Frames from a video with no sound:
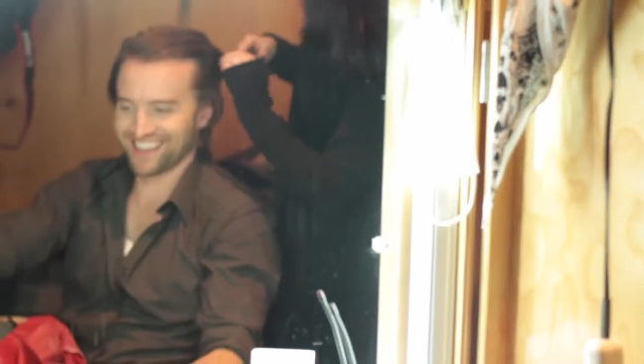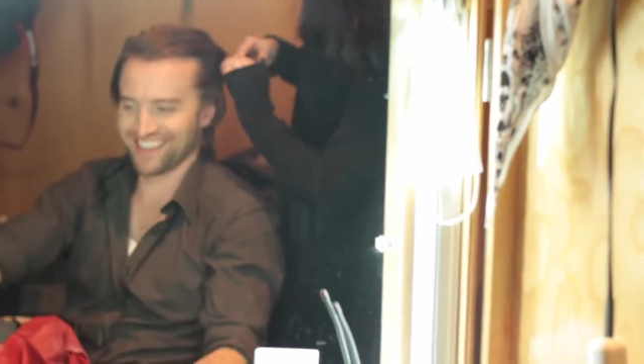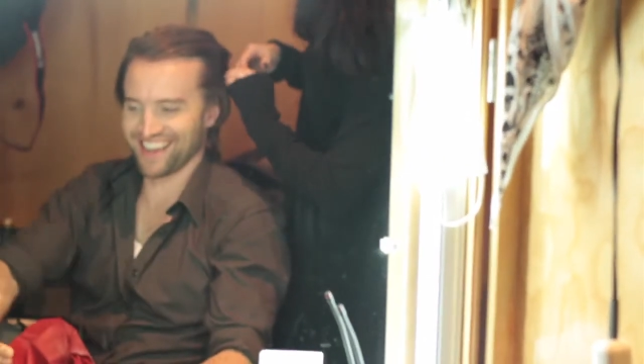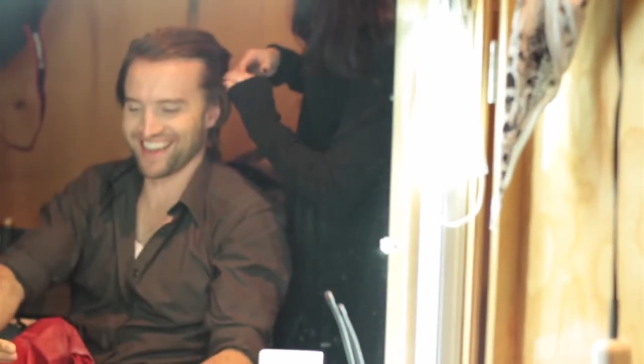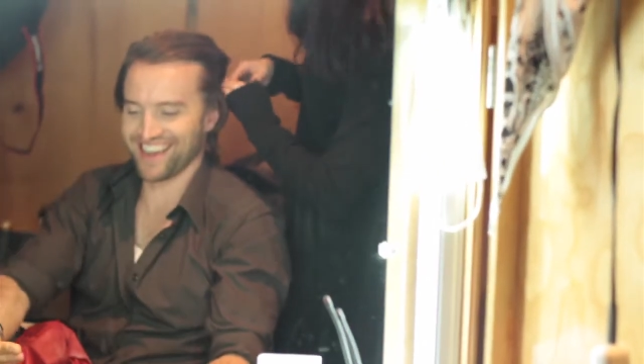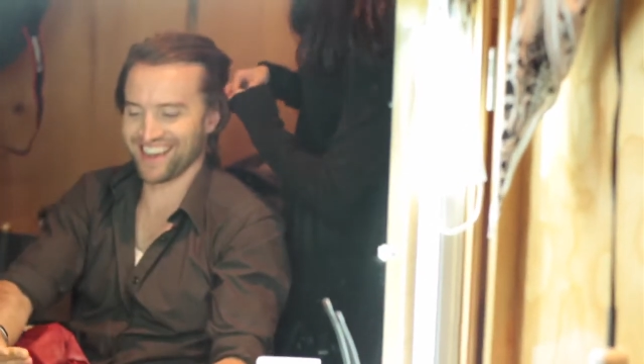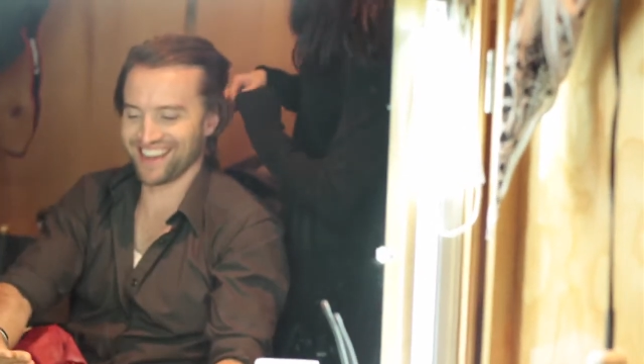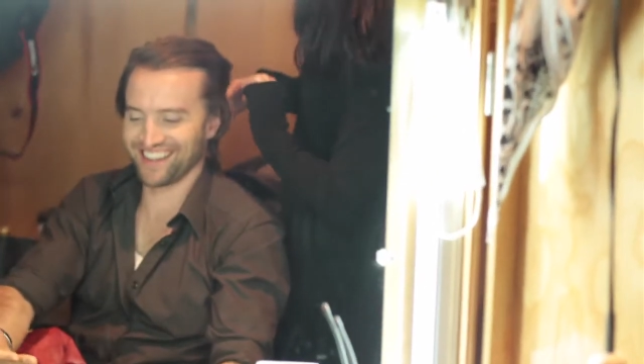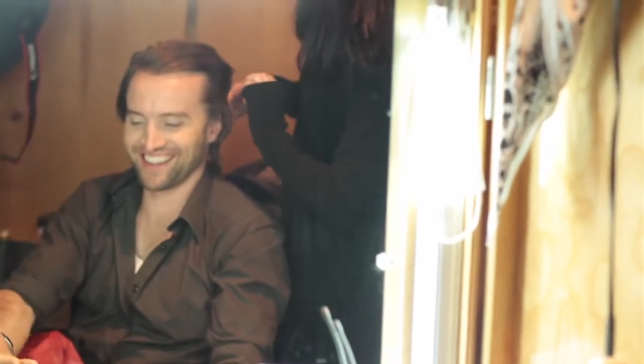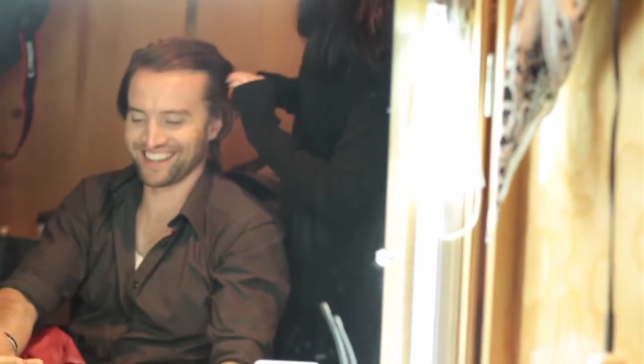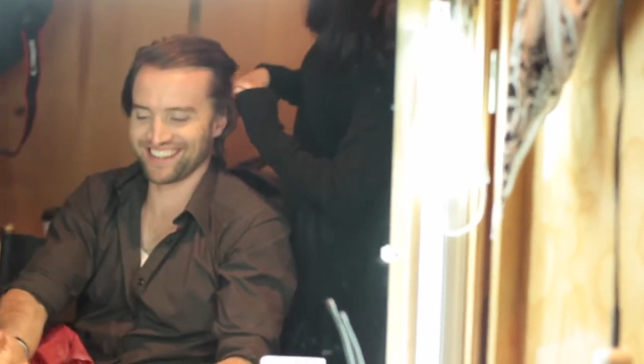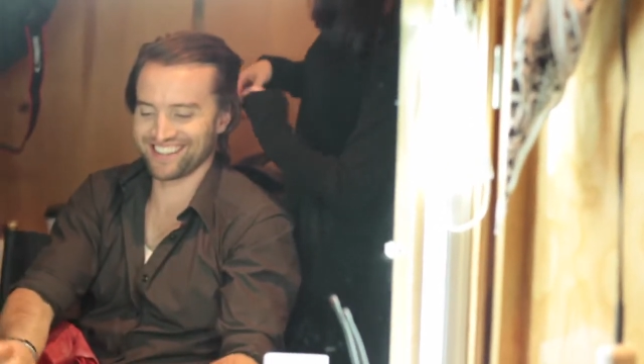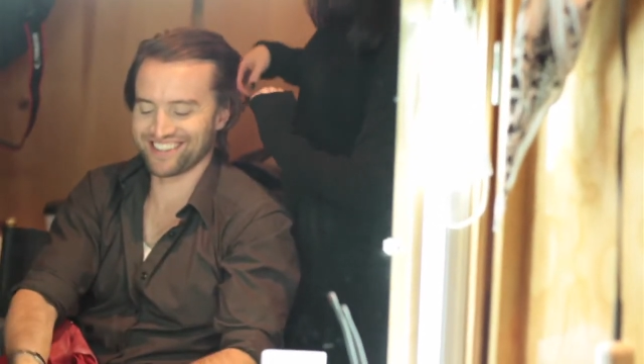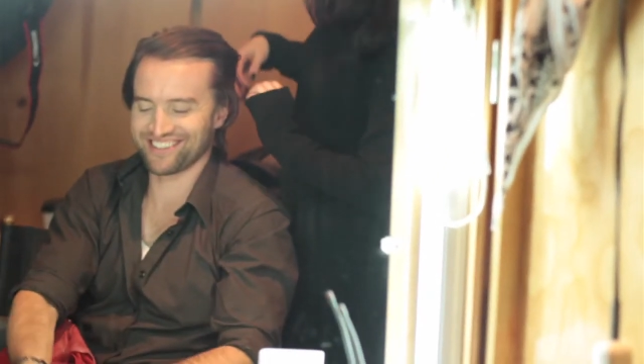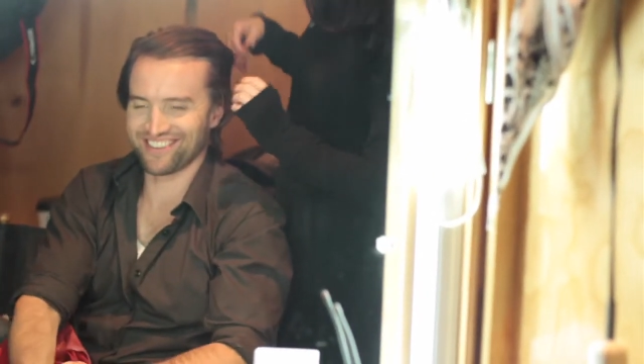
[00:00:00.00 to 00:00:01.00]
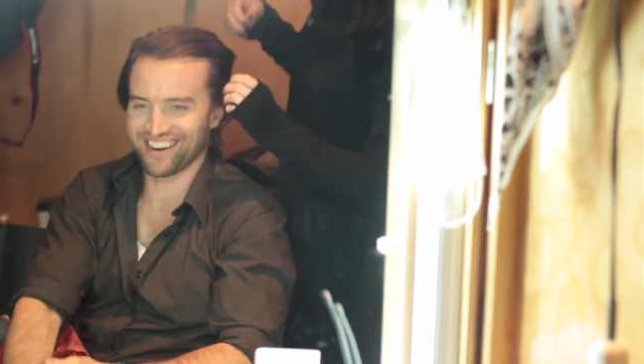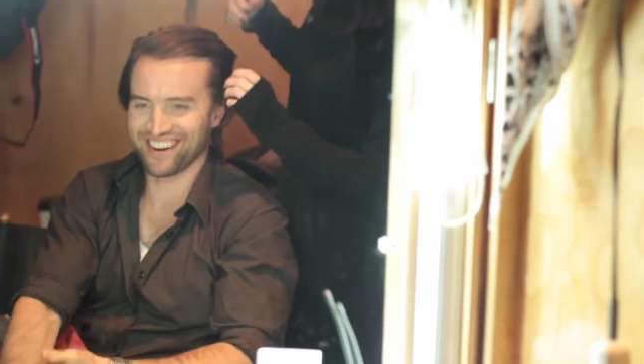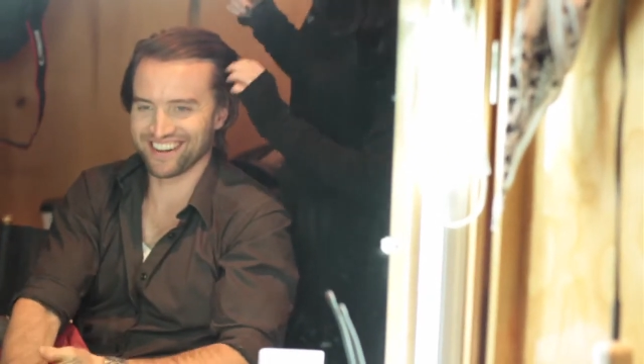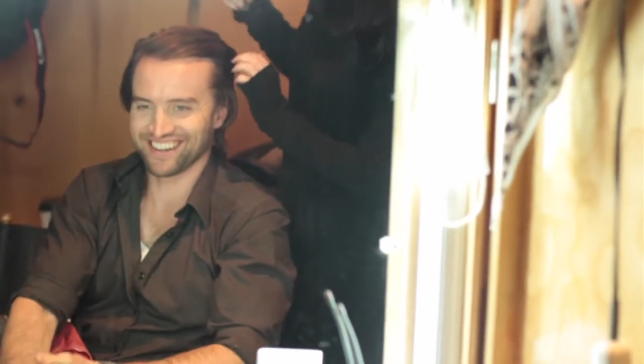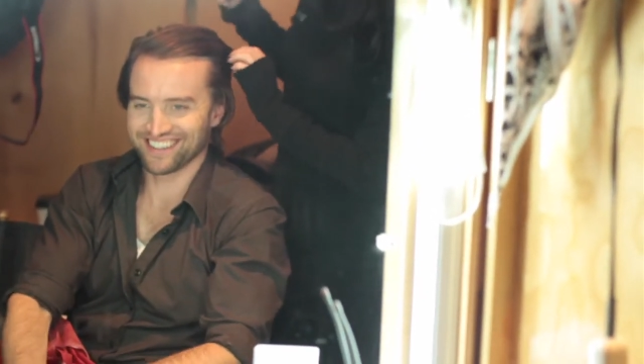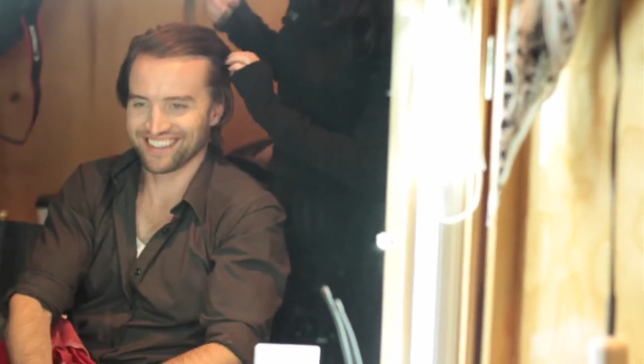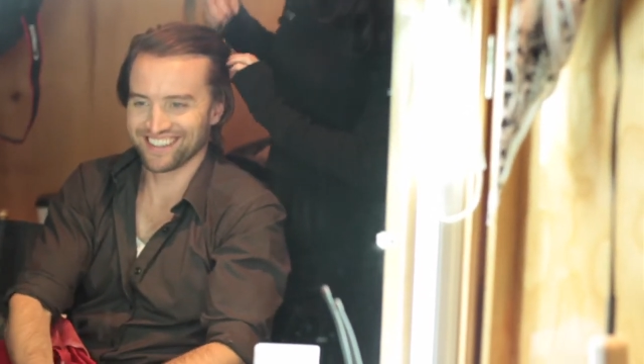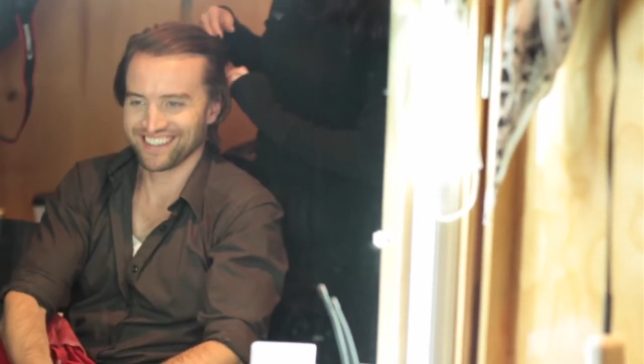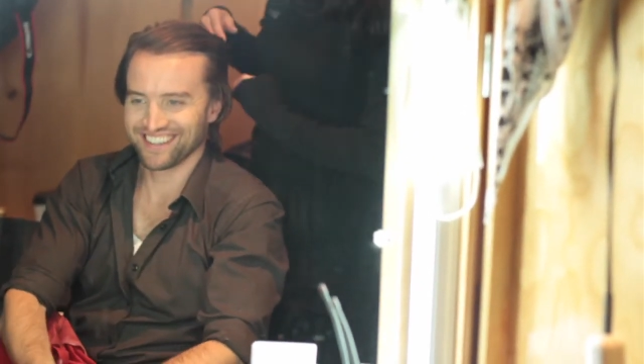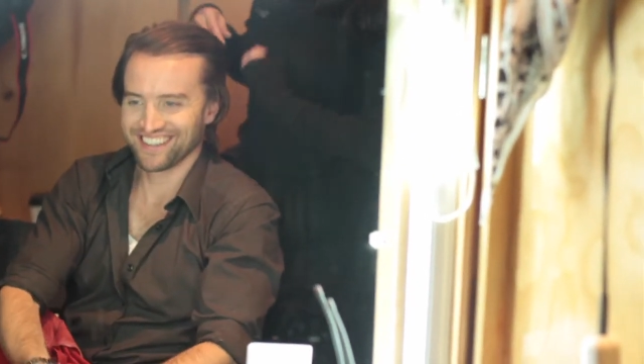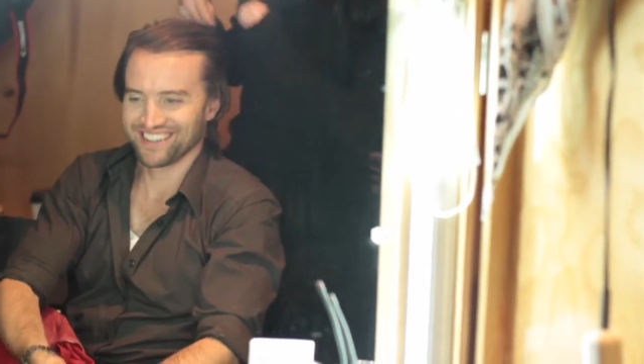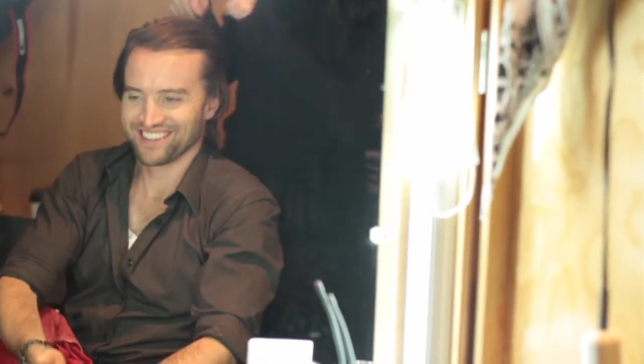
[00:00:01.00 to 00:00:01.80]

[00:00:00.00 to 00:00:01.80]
we're trying to emote the